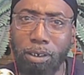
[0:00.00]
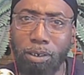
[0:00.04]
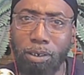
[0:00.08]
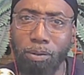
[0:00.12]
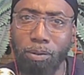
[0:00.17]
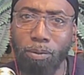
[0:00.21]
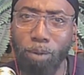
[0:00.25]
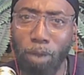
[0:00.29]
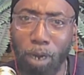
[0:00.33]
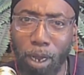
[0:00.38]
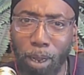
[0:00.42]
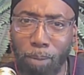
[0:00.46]

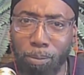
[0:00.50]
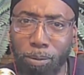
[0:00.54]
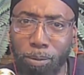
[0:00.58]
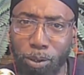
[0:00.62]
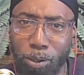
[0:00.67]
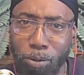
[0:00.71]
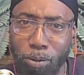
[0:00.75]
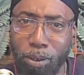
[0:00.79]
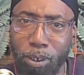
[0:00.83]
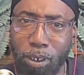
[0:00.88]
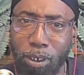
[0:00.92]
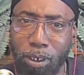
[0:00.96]
what I'm
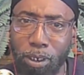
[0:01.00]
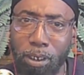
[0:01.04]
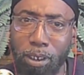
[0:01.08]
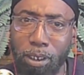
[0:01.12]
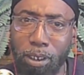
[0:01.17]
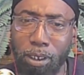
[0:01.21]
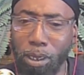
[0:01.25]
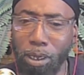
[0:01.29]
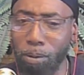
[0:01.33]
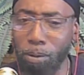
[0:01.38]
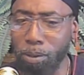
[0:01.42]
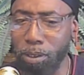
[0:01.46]
doing.
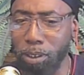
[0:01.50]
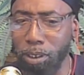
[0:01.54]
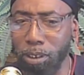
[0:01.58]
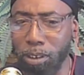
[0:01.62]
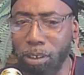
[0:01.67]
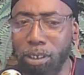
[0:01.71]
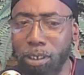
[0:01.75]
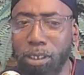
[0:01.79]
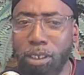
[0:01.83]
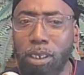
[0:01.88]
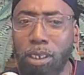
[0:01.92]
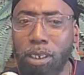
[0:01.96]
There was a
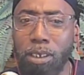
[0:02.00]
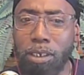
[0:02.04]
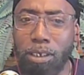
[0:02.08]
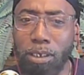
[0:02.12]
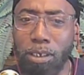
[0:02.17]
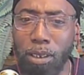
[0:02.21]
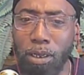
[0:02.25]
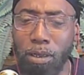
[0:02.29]
sense